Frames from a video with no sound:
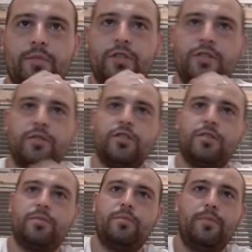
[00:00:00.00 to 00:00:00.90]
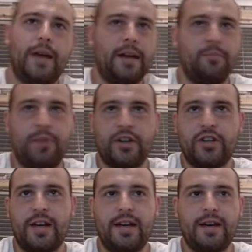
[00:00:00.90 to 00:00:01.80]
just adding pressure
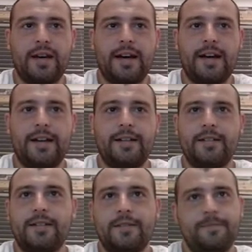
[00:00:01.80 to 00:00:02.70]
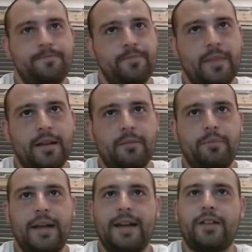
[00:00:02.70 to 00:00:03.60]
here, and
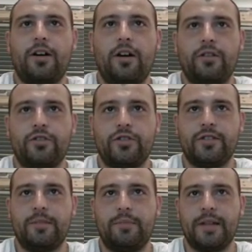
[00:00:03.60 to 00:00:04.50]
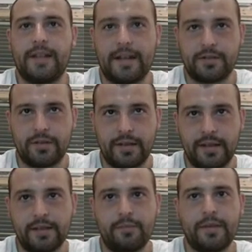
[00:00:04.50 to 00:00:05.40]
black can't just simply castle
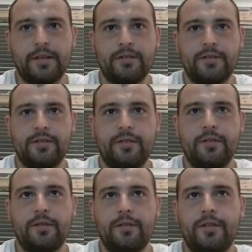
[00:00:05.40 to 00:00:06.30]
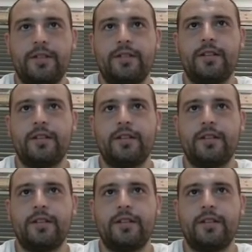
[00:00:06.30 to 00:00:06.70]
here, because the